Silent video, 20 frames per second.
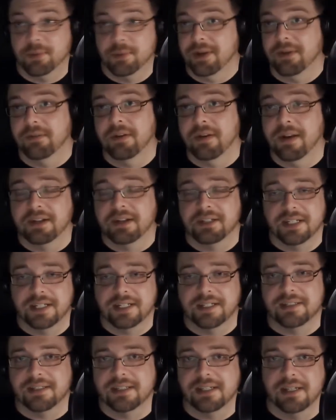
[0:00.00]
We never actually
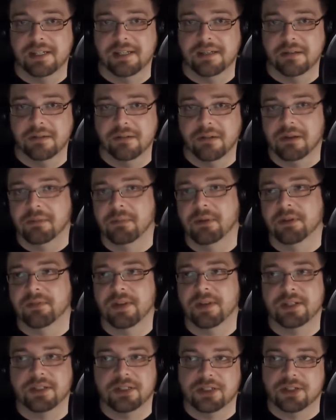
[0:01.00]
get to see grandma's
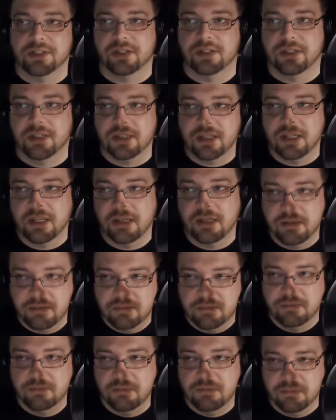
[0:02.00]
face. She's just the
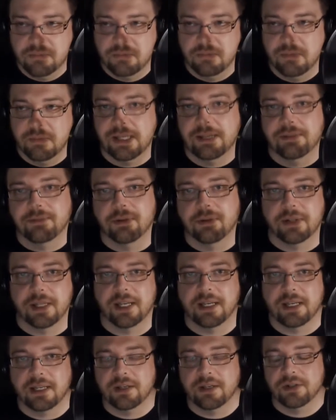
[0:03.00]
evil
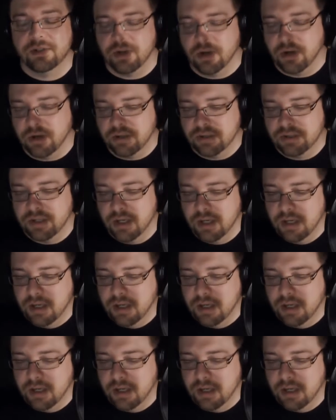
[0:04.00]
lady in charge.